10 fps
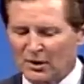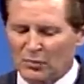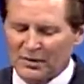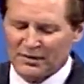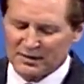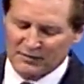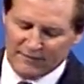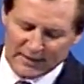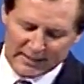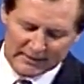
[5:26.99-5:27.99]
with the
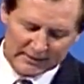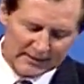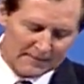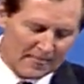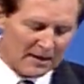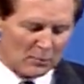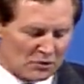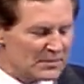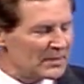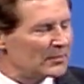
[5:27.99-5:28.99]
divine. And
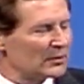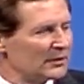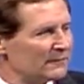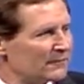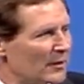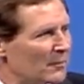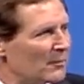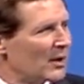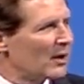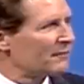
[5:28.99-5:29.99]
most people live from
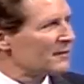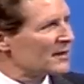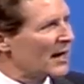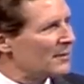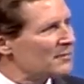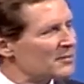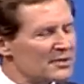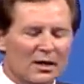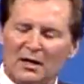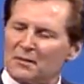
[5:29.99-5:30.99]
oftentimes
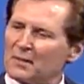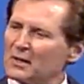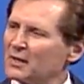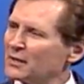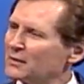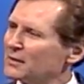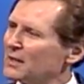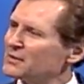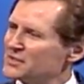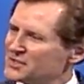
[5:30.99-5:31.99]

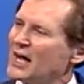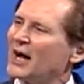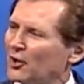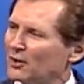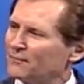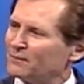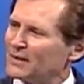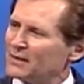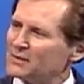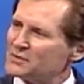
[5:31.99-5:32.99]
desire.
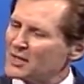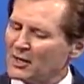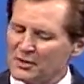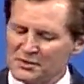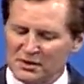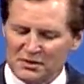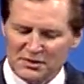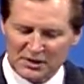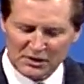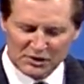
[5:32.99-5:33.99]
Desire is the
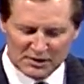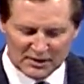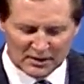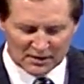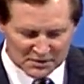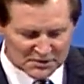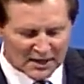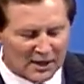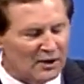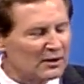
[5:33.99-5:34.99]
distinction there. The
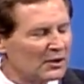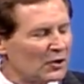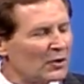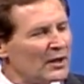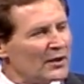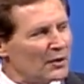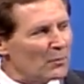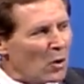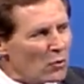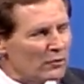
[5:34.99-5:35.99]
desire, you know, their
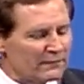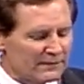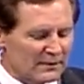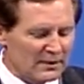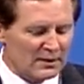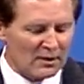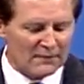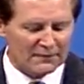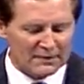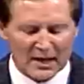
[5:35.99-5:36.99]
motive
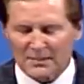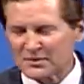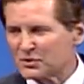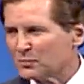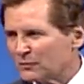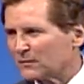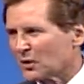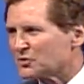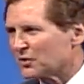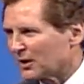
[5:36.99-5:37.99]
oftentimes to move
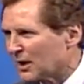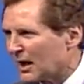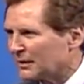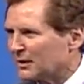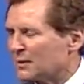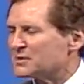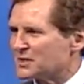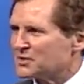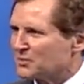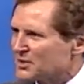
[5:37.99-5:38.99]
closer to God comes
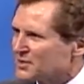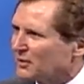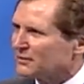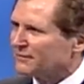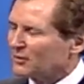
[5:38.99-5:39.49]
as a result of a